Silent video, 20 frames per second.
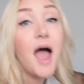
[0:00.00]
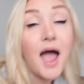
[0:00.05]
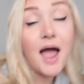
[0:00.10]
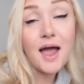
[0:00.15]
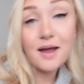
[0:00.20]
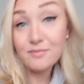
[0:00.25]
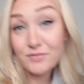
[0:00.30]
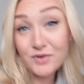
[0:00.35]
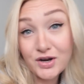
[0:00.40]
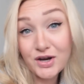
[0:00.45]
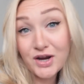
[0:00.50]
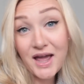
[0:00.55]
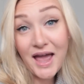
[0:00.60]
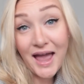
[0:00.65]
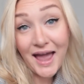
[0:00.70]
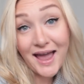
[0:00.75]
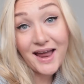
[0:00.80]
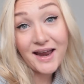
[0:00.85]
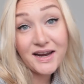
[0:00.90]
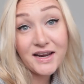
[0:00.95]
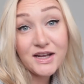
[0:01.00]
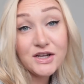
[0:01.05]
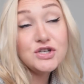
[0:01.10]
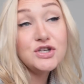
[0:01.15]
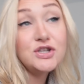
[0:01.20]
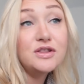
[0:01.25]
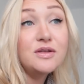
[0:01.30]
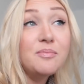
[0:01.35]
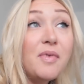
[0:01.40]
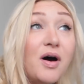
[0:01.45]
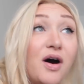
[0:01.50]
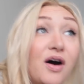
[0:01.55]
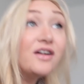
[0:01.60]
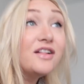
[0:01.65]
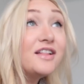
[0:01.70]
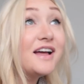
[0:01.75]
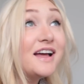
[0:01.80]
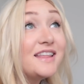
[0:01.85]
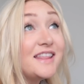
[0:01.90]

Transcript: I'm gonna head to the mall